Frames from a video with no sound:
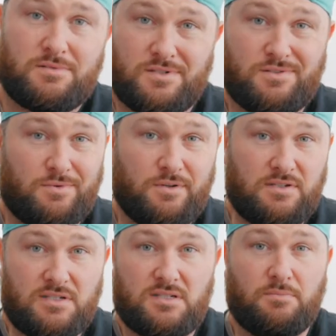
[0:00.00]
It's a
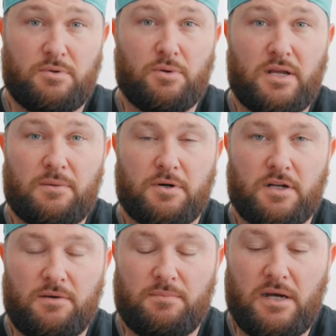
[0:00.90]
really simple way to put
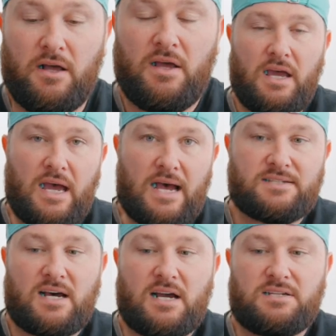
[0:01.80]
it, but it
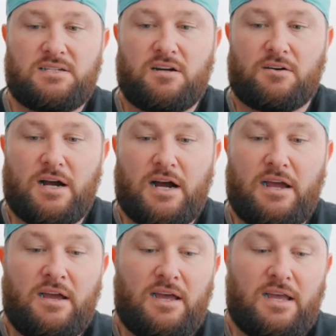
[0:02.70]
has a high CRI.